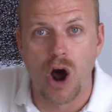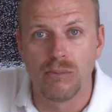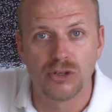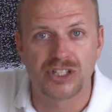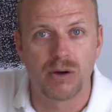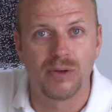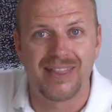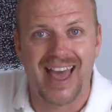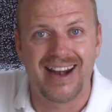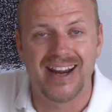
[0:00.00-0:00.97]
We're almost done
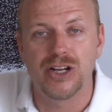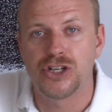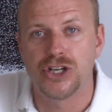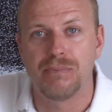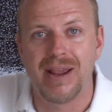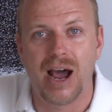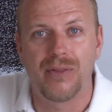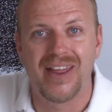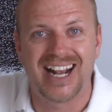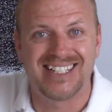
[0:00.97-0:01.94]
with editing. Should be
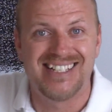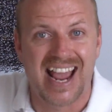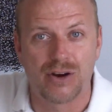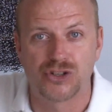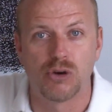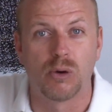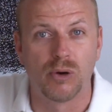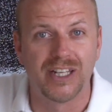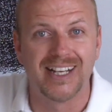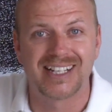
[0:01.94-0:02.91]
out in the next day or so.
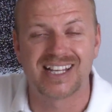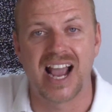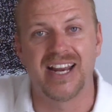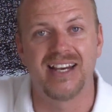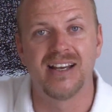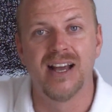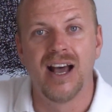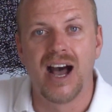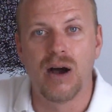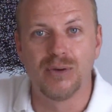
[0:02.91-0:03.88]
We're really excited.
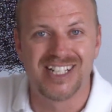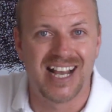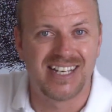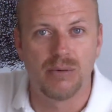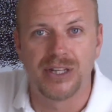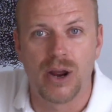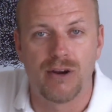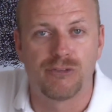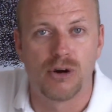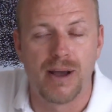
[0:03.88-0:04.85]
Uh, we sat down with
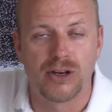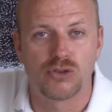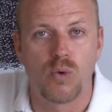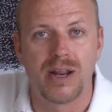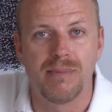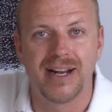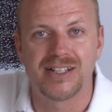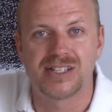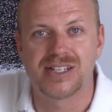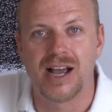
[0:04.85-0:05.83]
Gary for about 20
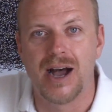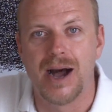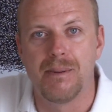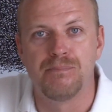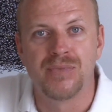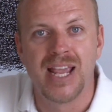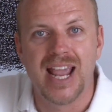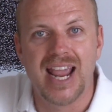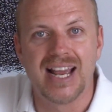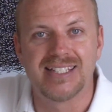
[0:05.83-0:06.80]
minutes. Um,
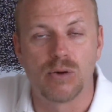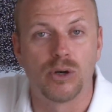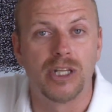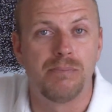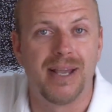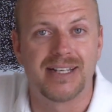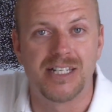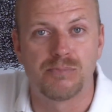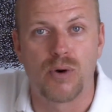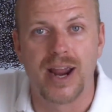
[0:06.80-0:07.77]
and uh, really picked
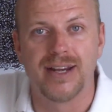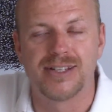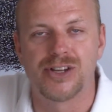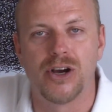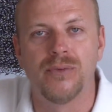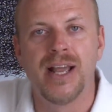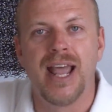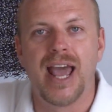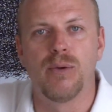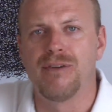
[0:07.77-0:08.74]
his brain. So,
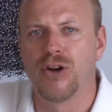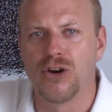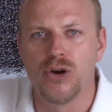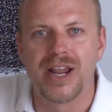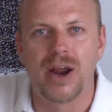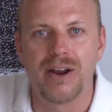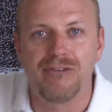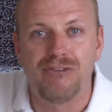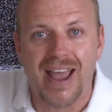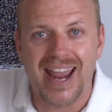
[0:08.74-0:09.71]
anyway, if you don't know who
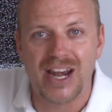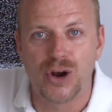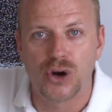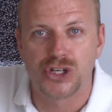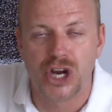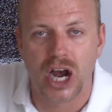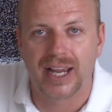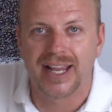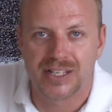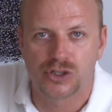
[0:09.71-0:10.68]
Gary
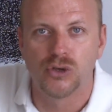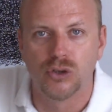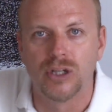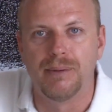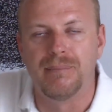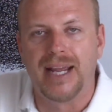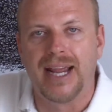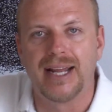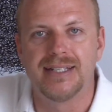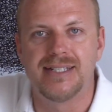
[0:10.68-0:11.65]
Vaynerchuk is, Google him
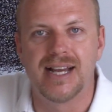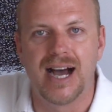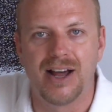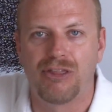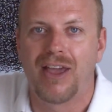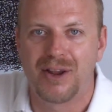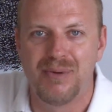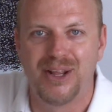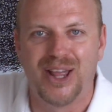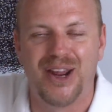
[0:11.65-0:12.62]
and uh,
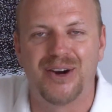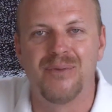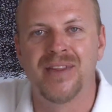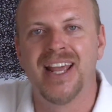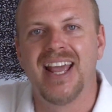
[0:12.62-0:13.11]
thank me later.